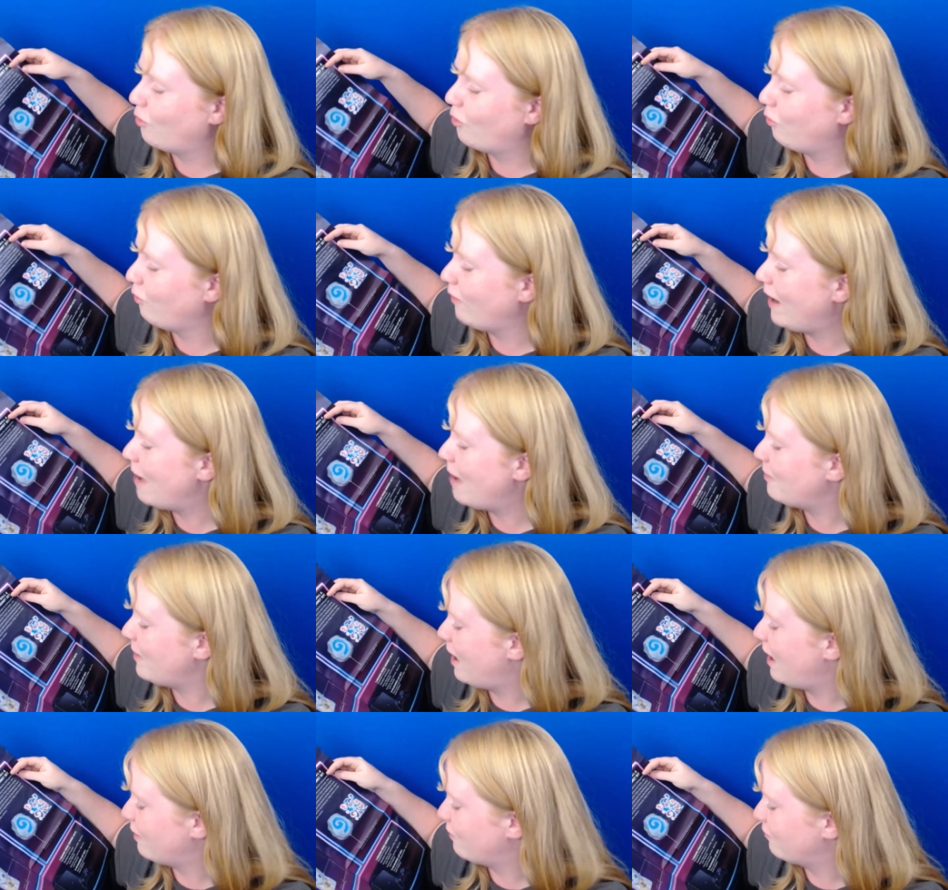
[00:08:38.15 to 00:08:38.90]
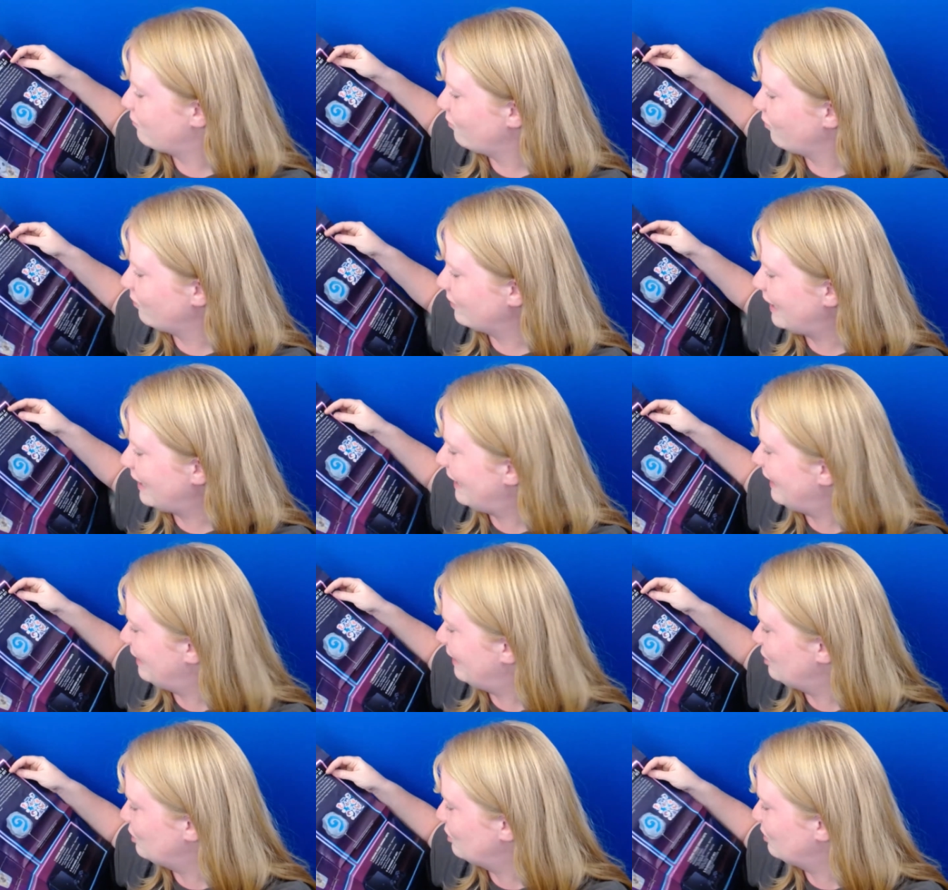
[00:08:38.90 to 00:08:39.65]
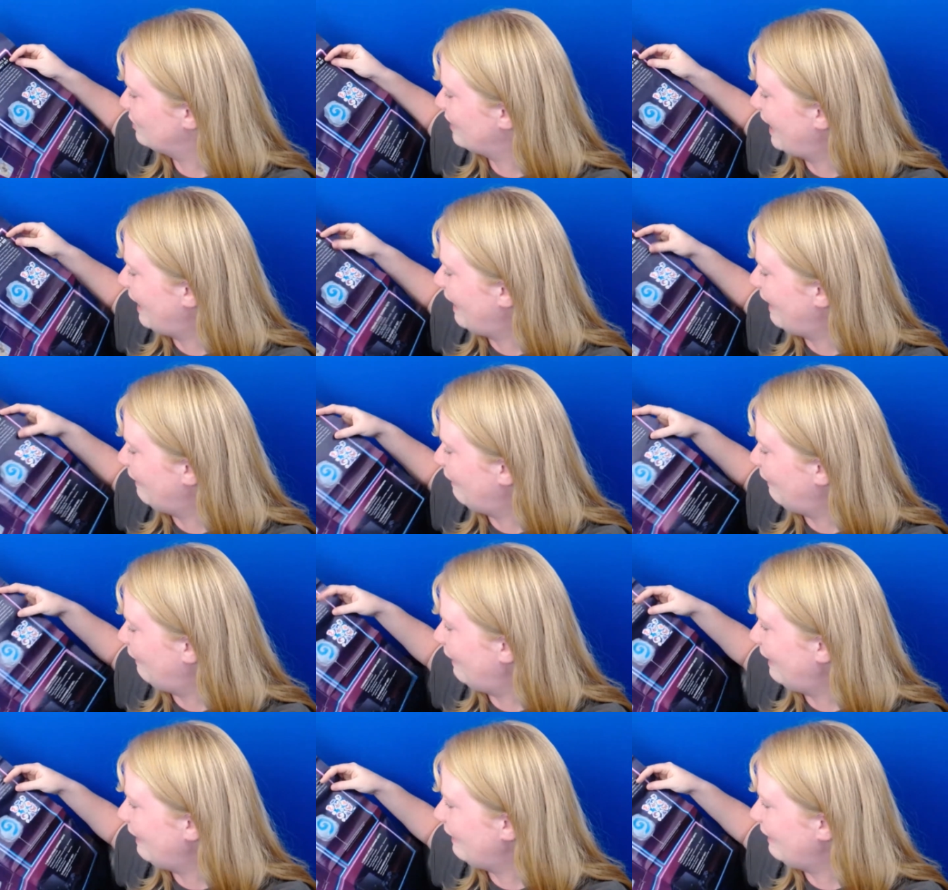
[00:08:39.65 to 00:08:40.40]
crap out of Fortnite and just can't
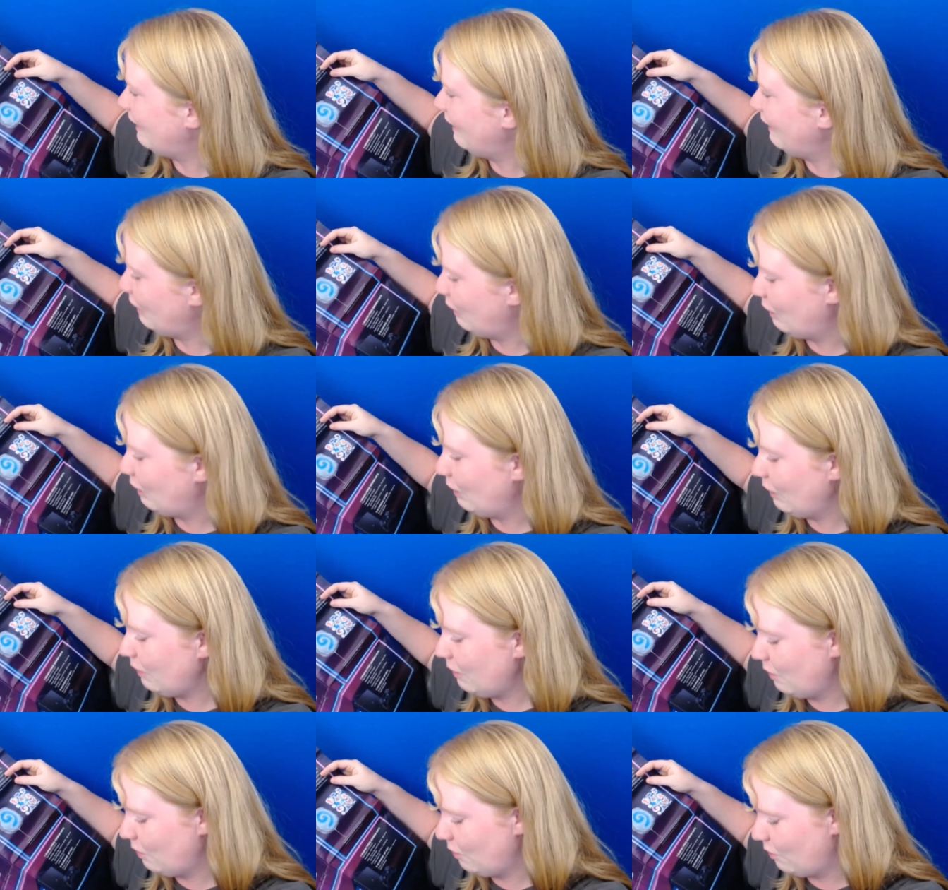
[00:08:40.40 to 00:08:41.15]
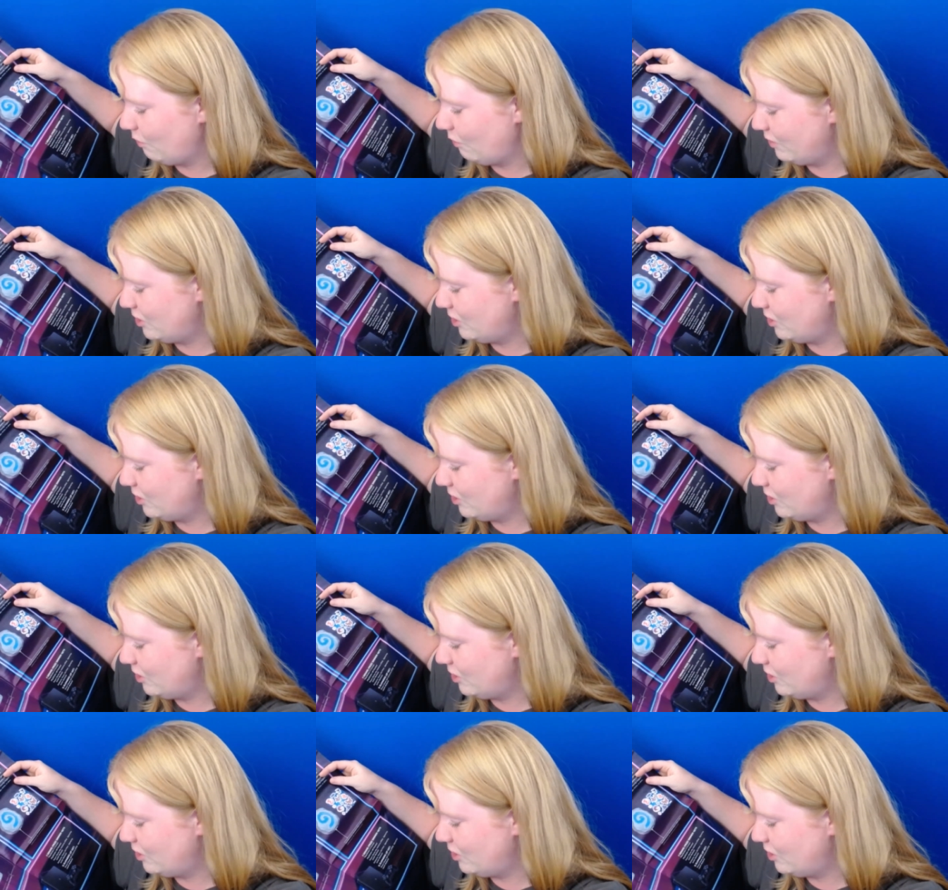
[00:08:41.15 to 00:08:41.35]
let it go,